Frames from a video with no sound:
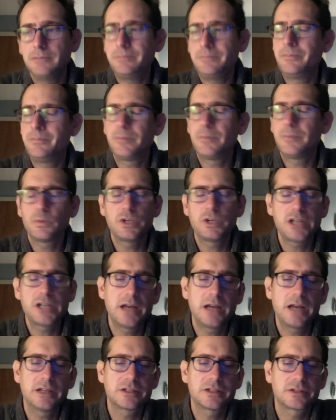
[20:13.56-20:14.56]
which
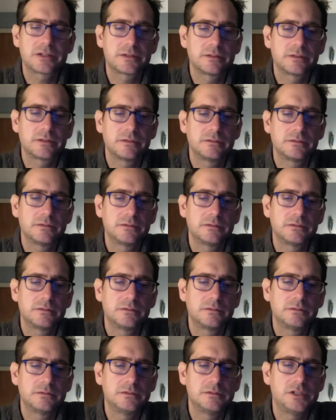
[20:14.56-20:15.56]
had us
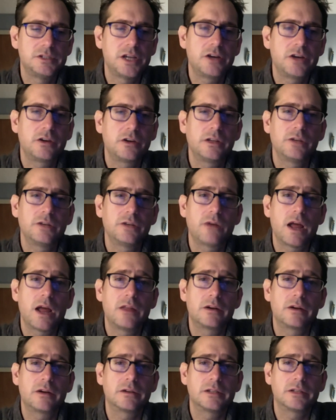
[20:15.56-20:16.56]
generally
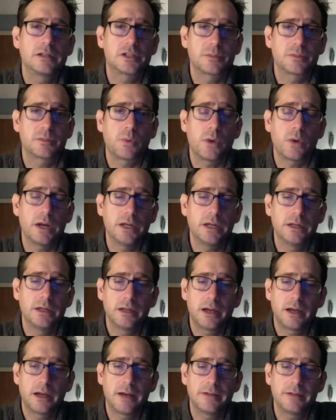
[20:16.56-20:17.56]
rather disappointed,
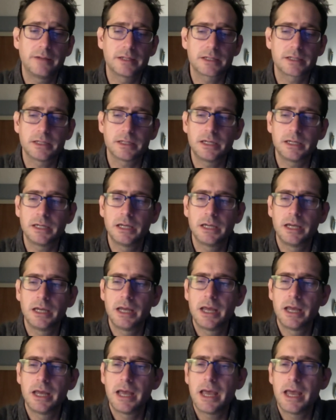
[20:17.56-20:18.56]
obviously.
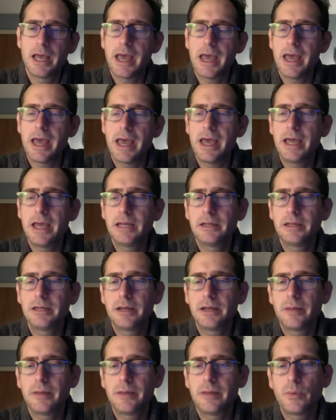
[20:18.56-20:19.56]
And
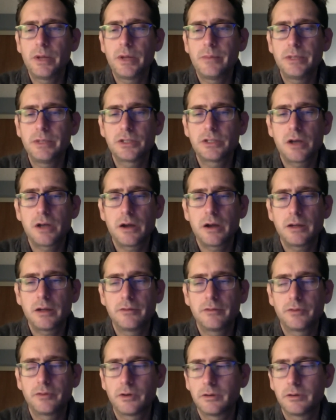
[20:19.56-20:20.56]
uh, but we had been talking
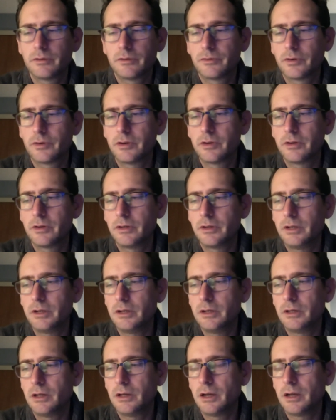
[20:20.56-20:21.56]
for for
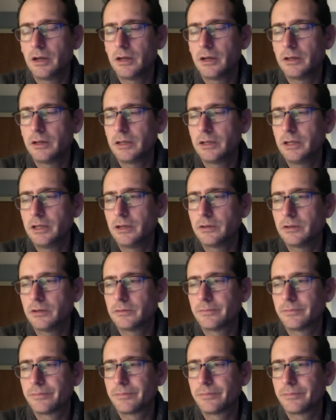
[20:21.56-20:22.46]
uh, you know